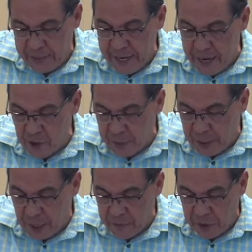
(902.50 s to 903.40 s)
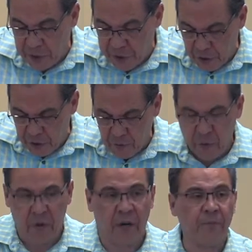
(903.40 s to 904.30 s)
Daniel becomes a third
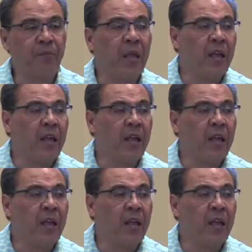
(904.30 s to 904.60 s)
ruler.